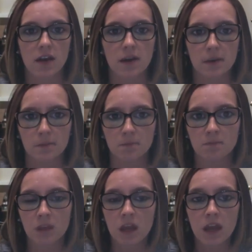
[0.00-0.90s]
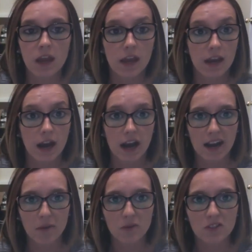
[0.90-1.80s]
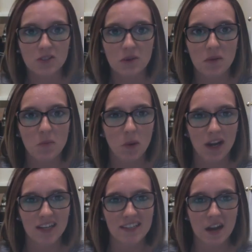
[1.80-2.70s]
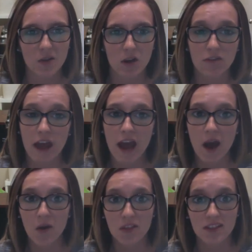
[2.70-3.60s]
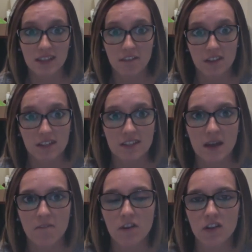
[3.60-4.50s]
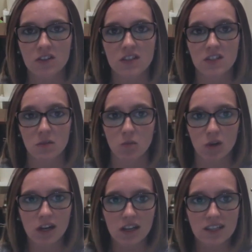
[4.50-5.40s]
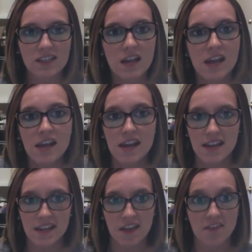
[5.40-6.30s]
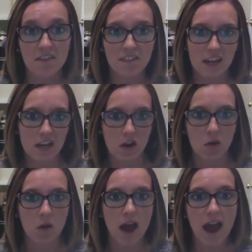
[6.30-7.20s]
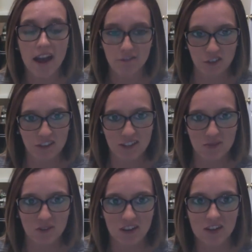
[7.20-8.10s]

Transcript: And I will do a breakdown of how the 7-step funnel system works in the video after this one.